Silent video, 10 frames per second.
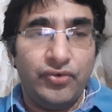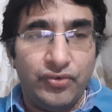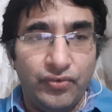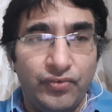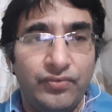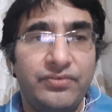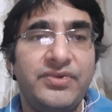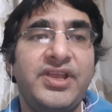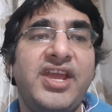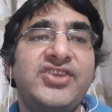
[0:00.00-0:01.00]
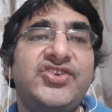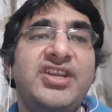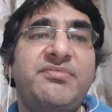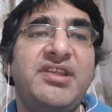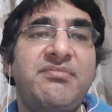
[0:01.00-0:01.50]
to history
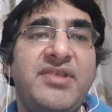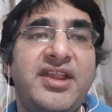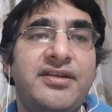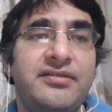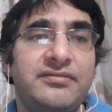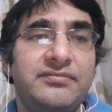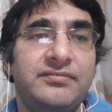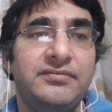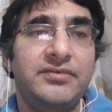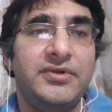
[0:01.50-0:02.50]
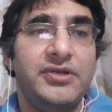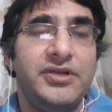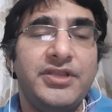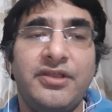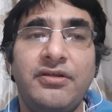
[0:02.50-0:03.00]
being made,
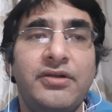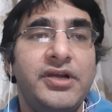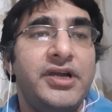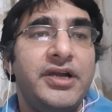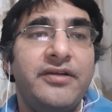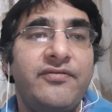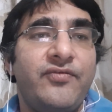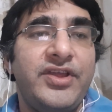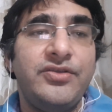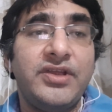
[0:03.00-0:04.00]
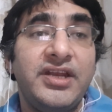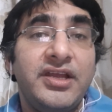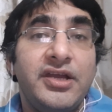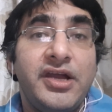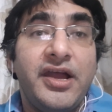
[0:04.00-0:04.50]
you know, where you can
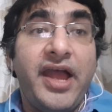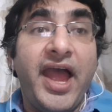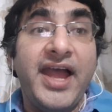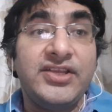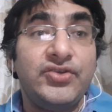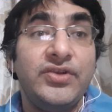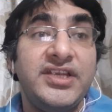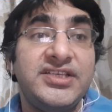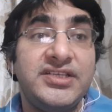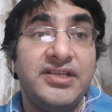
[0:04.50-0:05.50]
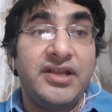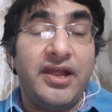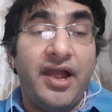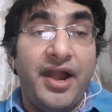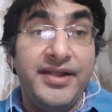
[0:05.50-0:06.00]
actually
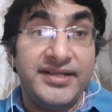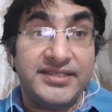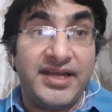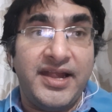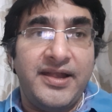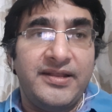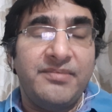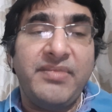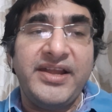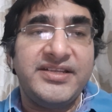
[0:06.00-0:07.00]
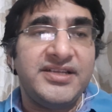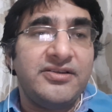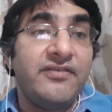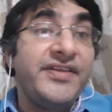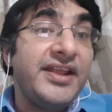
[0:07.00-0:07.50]
understand the mindset
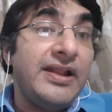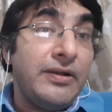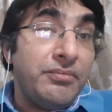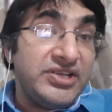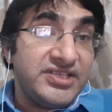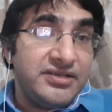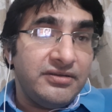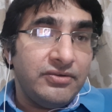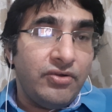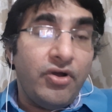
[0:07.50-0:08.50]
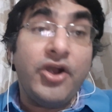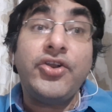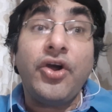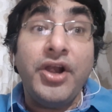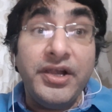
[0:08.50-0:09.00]
of an Elon Musk or a
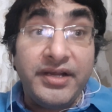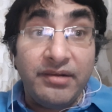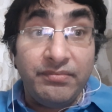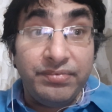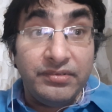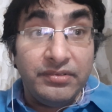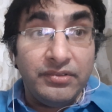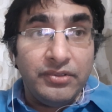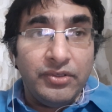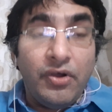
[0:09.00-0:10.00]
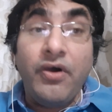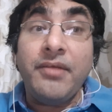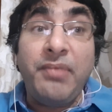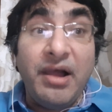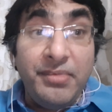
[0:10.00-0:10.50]
Donald Trump or a
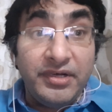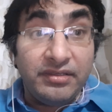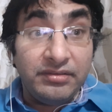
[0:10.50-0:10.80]
Babur